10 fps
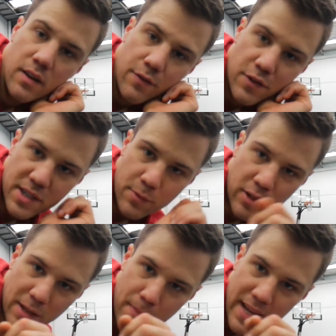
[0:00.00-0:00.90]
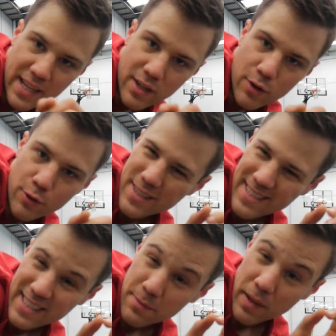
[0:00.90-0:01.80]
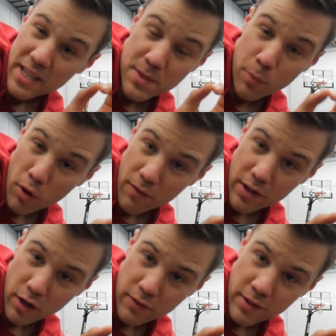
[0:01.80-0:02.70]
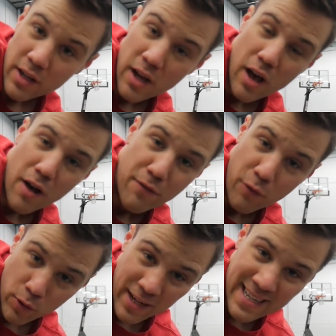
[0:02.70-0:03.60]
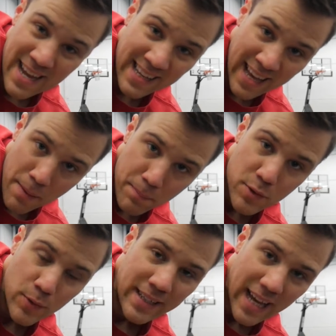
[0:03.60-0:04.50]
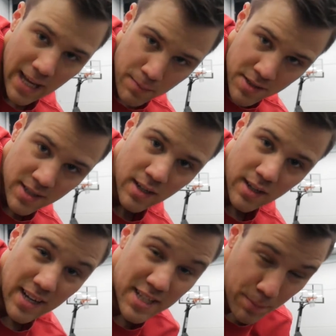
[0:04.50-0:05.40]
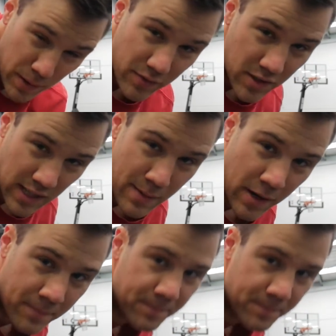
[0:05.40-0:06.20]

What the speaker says: For someone like me, who doesn't get to play sport very often, a 14-day gap between games is a bit of a dilemma.